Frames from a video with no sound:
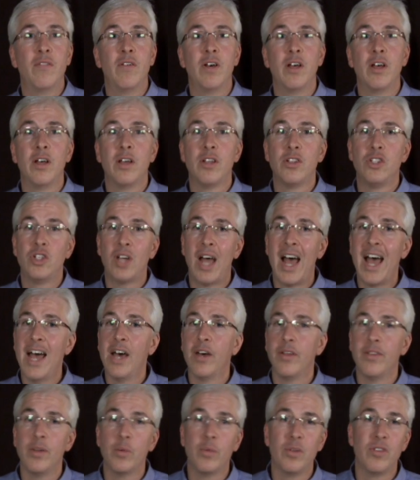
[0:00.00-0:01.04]
a
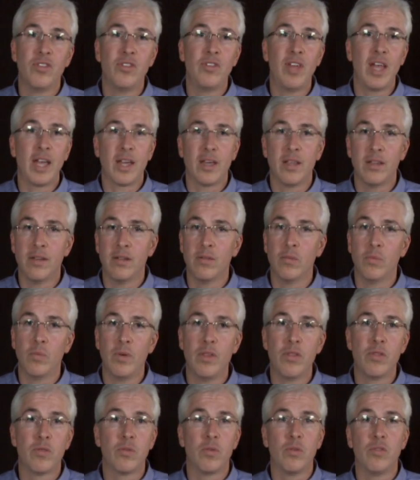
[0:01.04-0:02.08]
child that was sick and
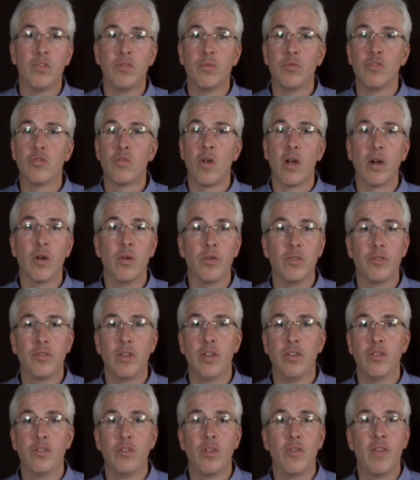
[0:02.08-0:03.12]
went through some struggles,
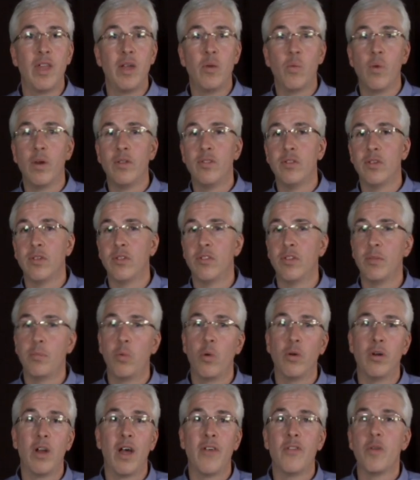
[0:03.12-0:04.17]
and so they want to
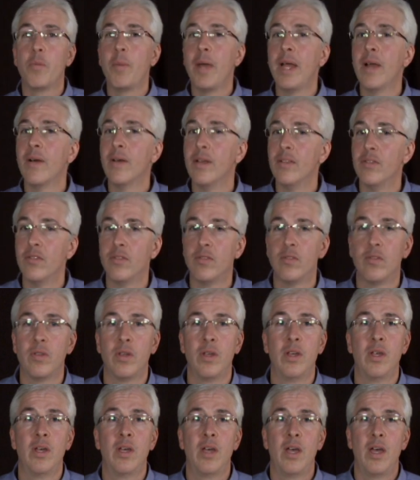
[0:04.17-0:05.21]
support other parents
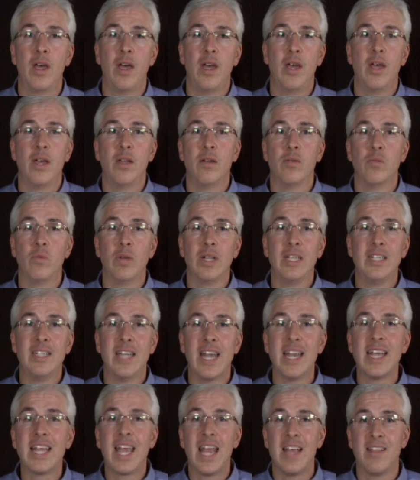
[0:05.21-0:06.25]
and really
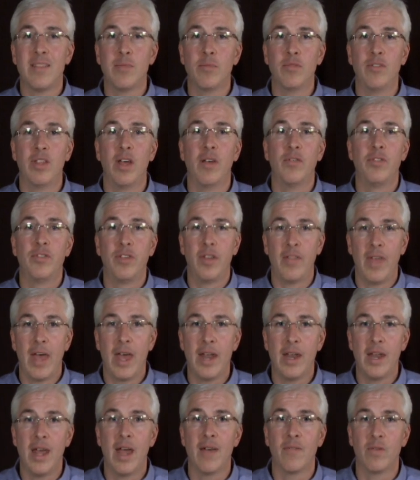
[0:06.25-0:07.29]
dedicate themselves to that
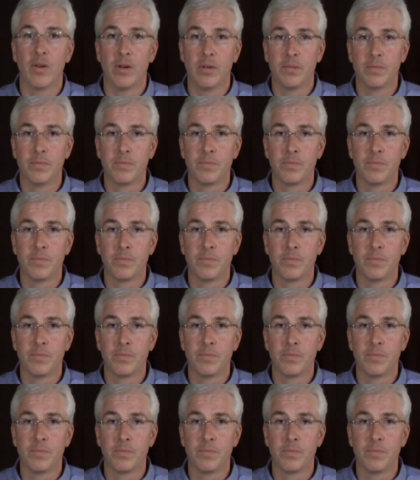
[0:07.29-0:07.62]
effort.